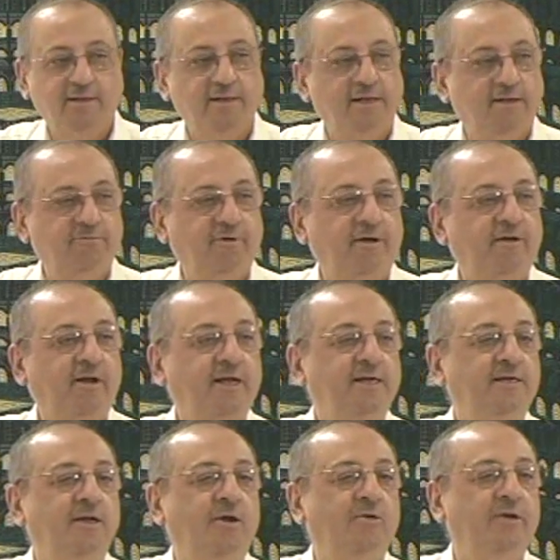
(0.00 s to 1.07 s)
If I write
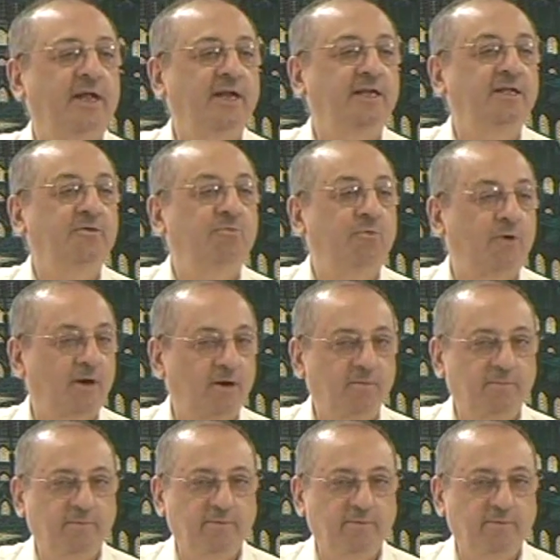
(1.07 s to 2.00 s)
down any verb,